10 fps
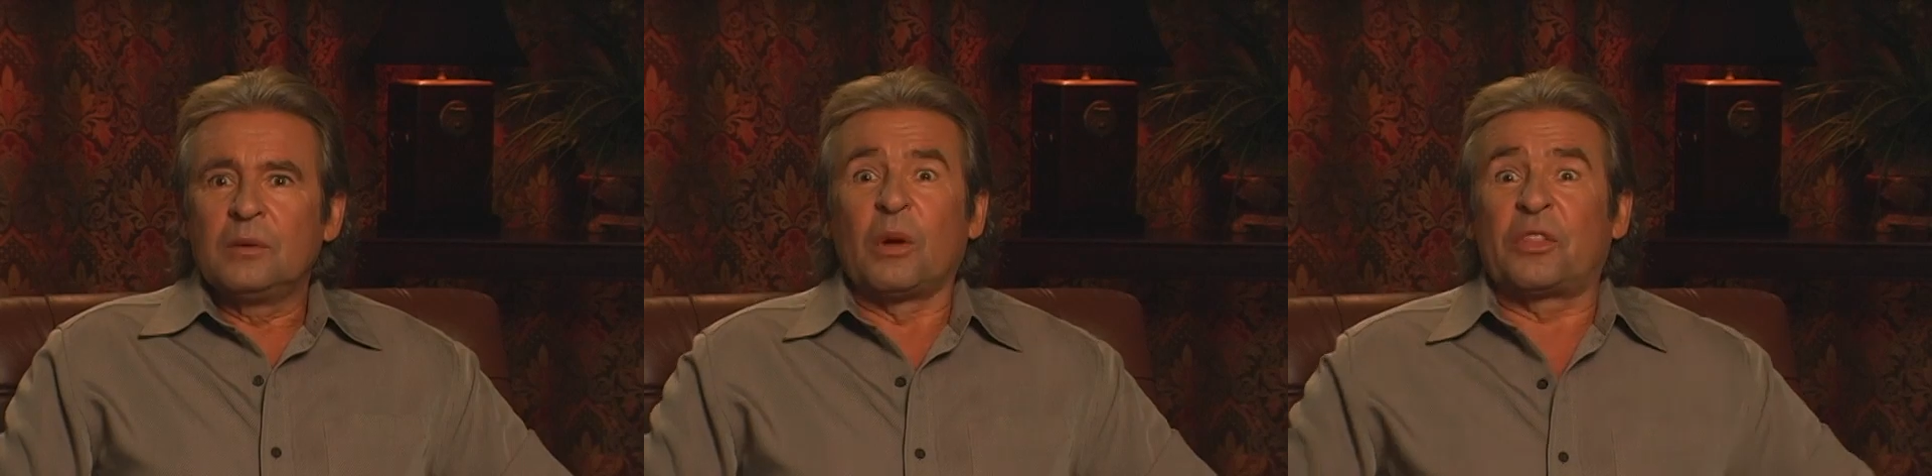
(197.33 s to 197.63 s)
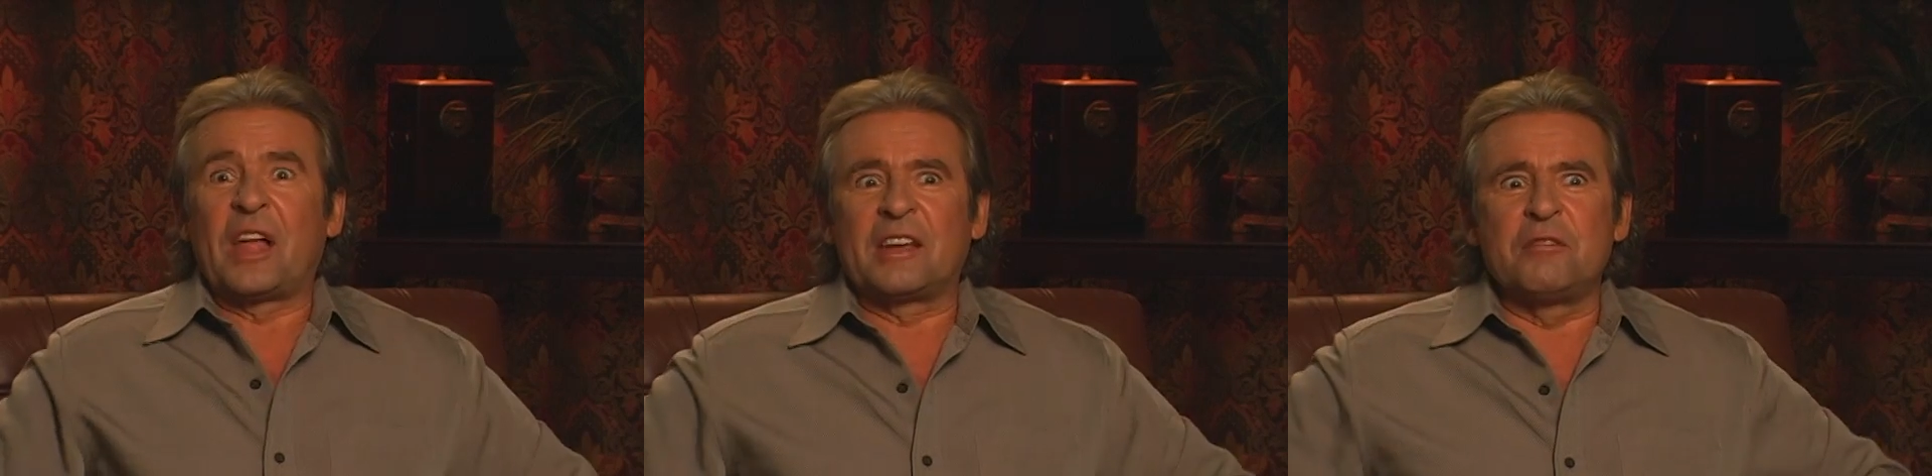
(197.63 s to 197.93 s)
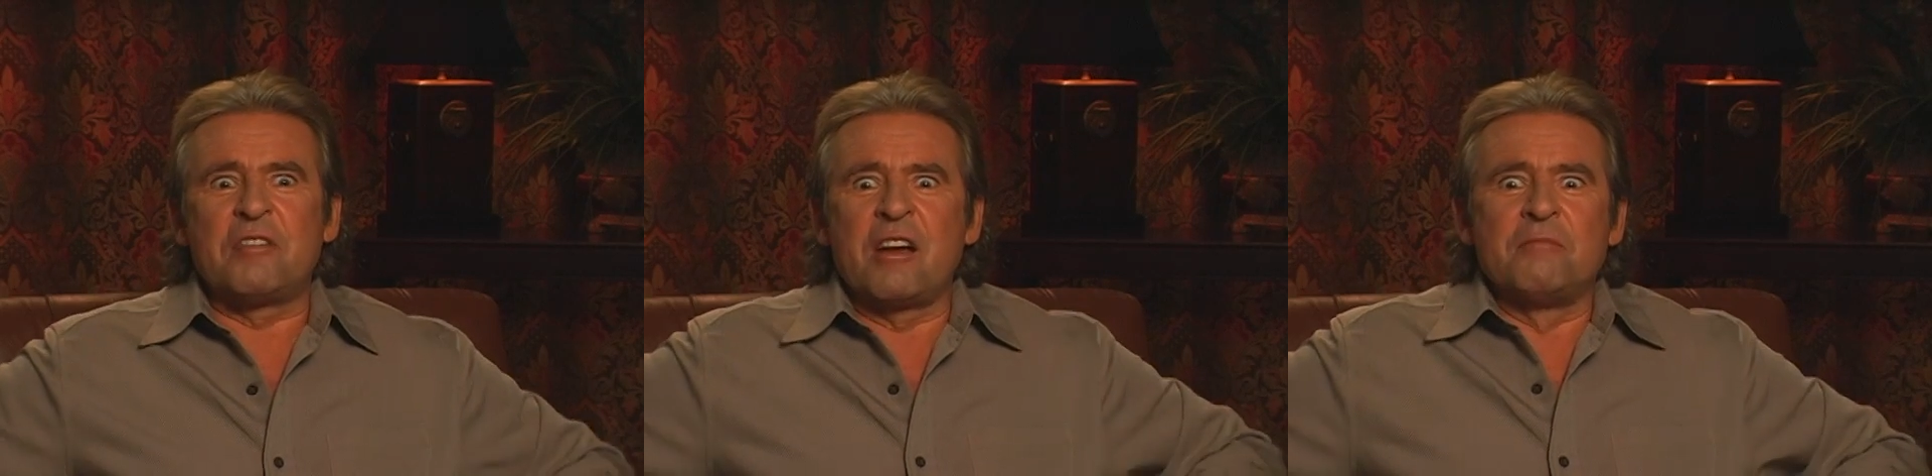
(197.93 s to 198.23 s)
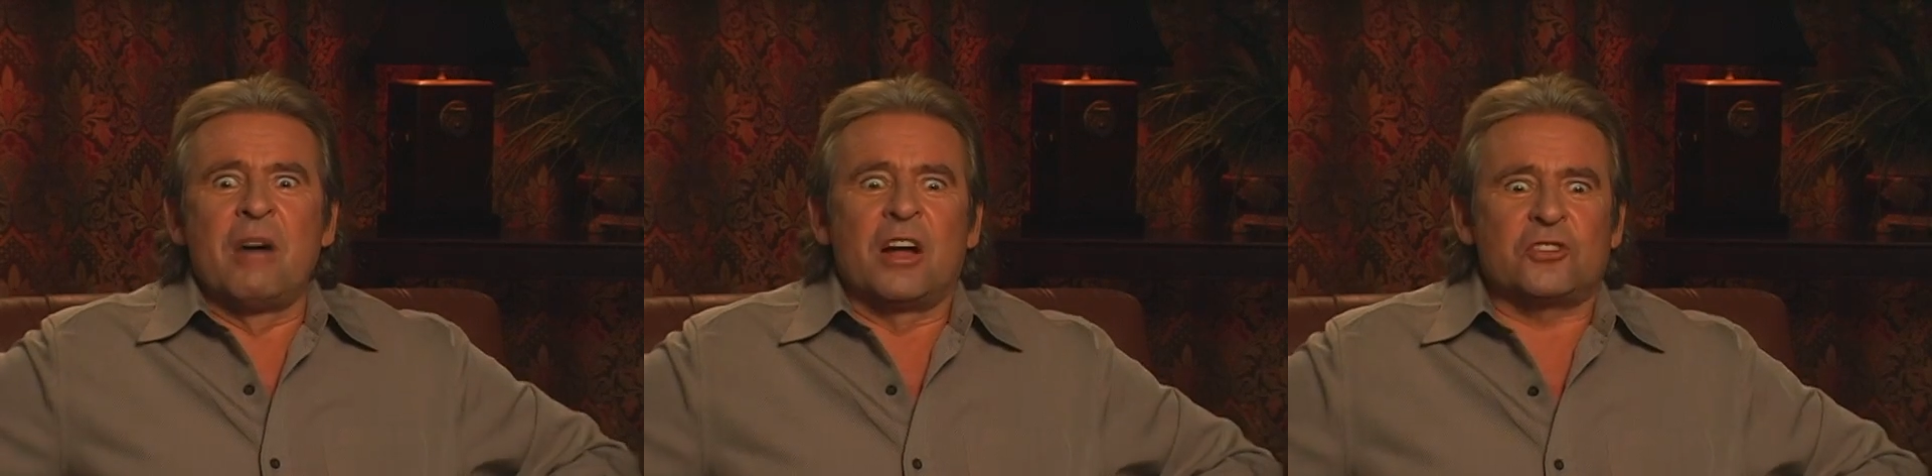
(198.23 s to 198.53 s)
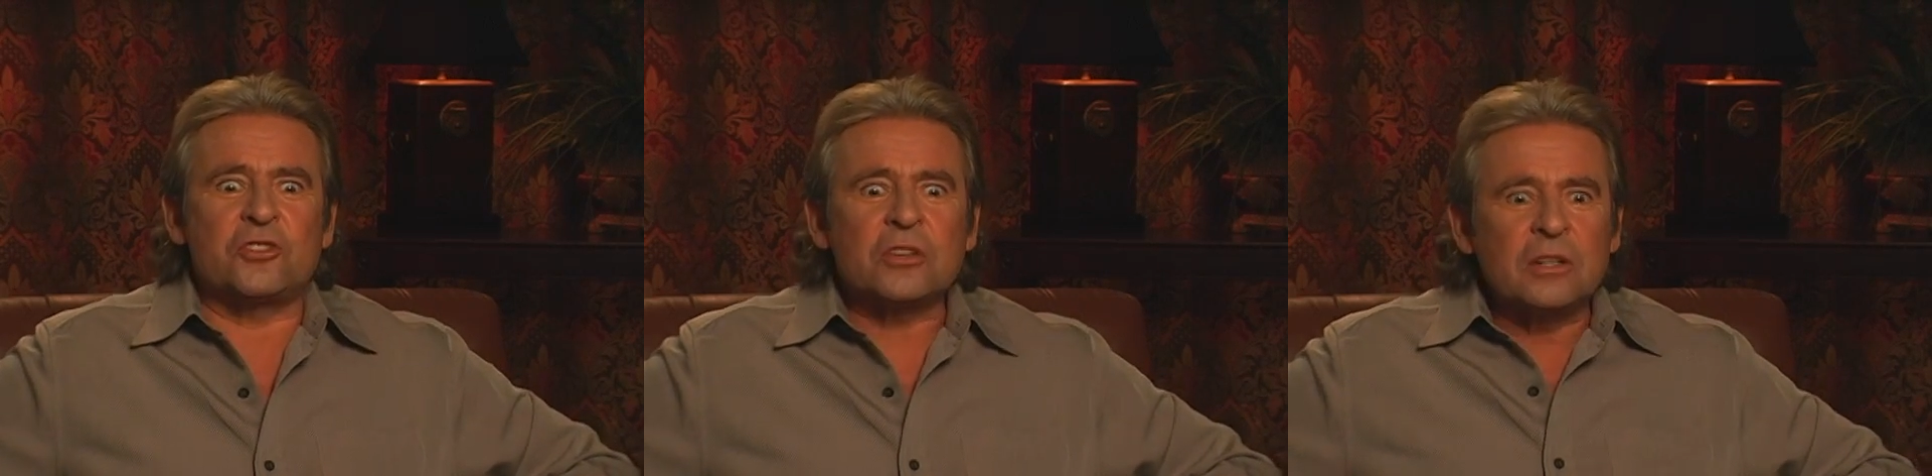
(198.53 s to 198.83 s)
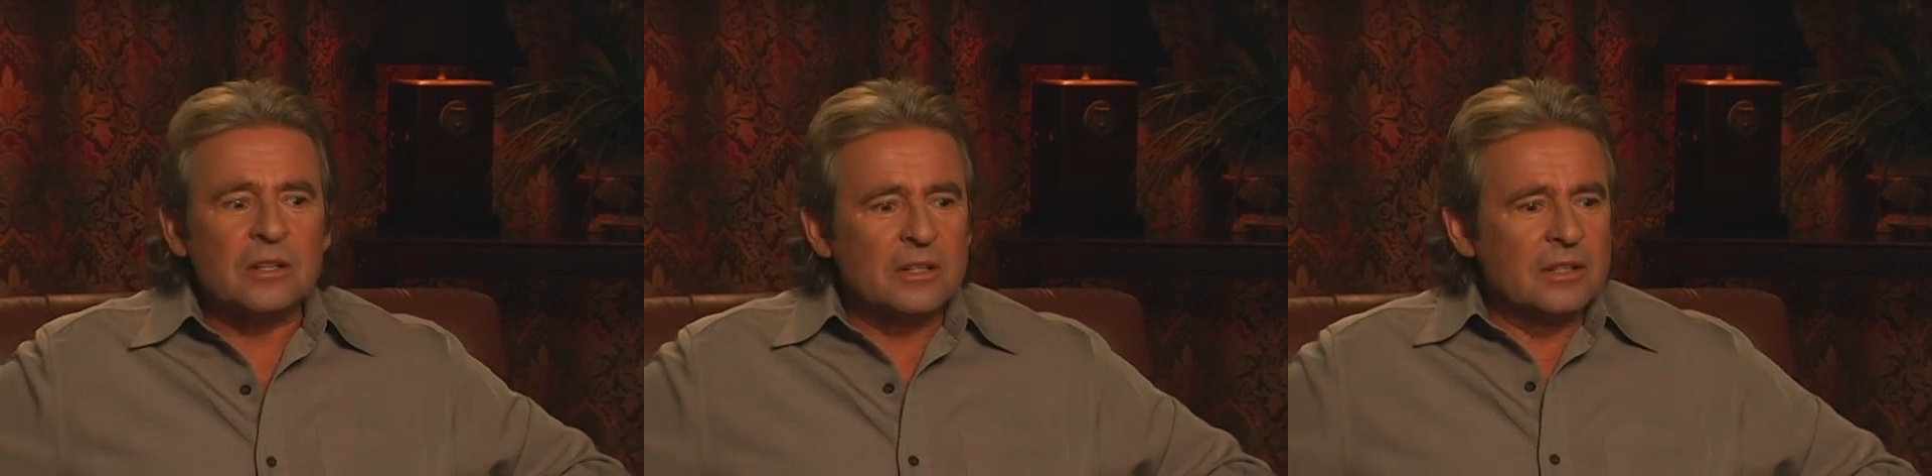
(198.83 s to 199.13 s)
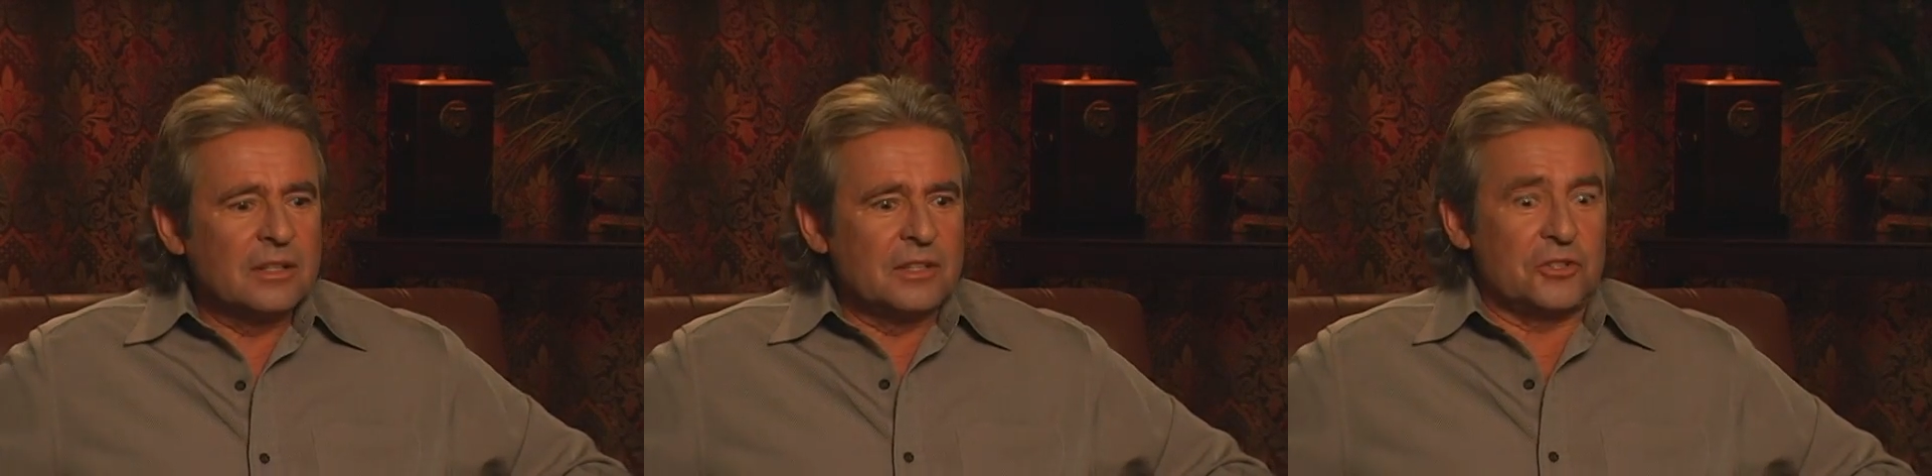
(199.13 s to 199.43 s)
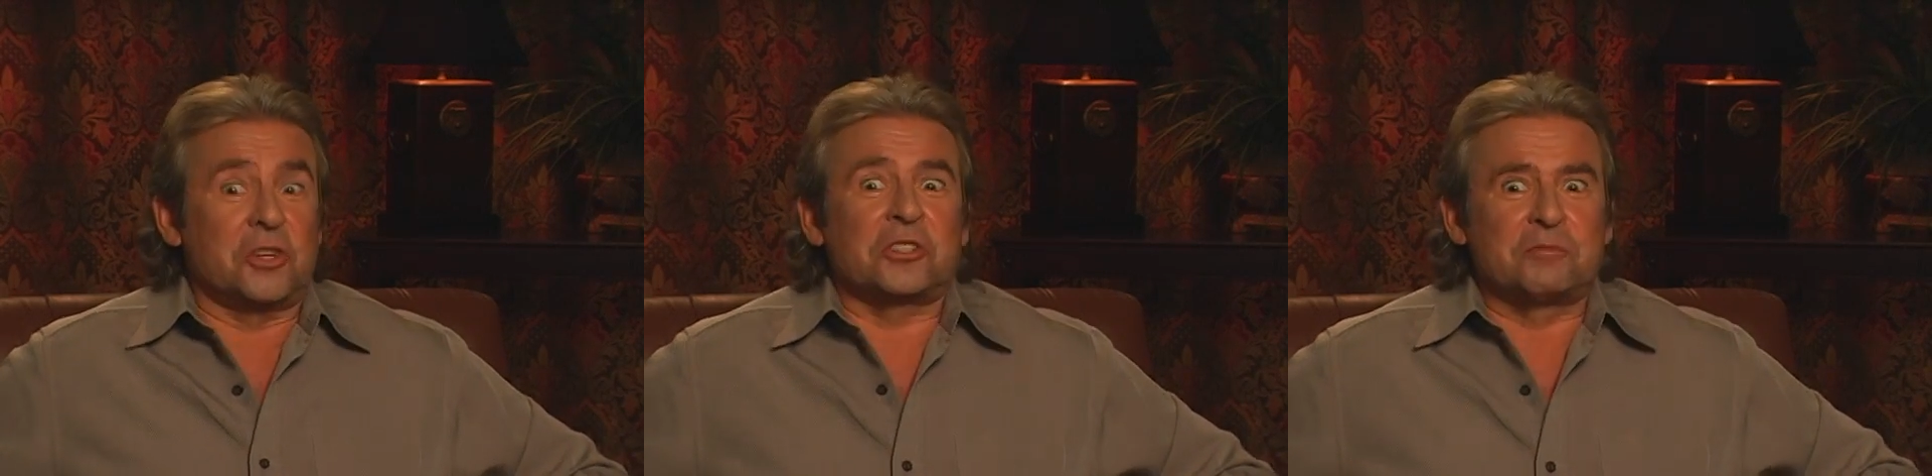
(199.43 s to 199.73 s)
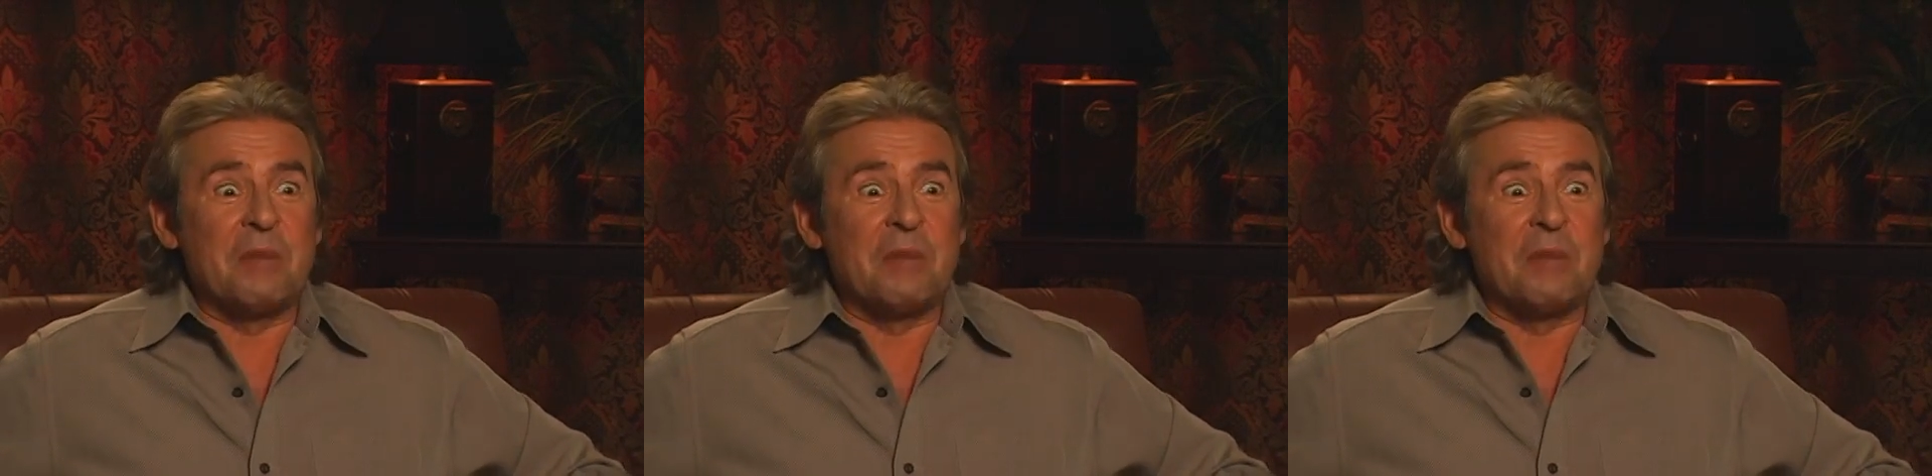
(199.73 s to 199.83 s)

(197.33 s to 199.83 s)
Well, thank you very much. Just